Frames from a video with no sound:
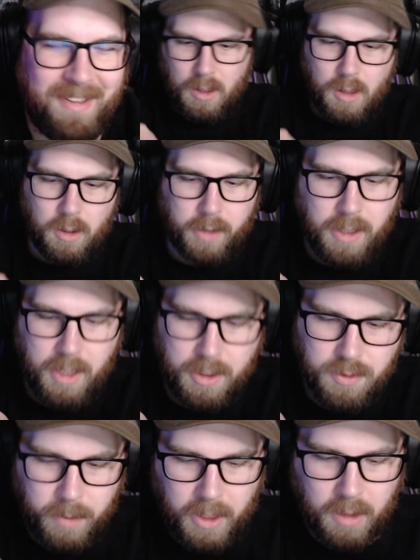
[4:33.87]
Okay,
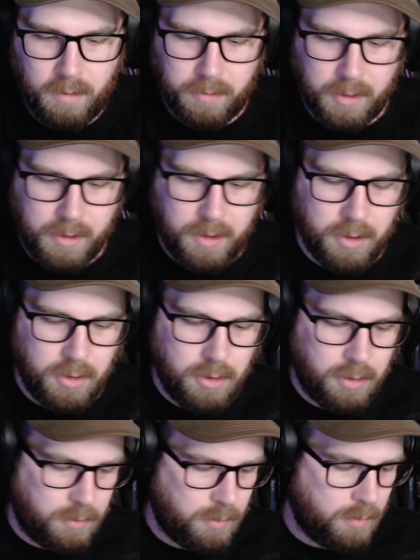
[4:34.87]
next we have the
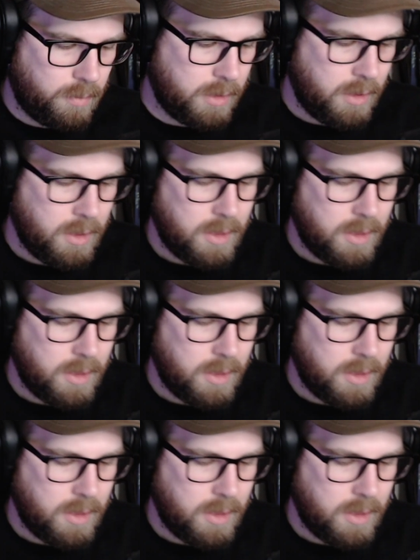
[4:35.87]
new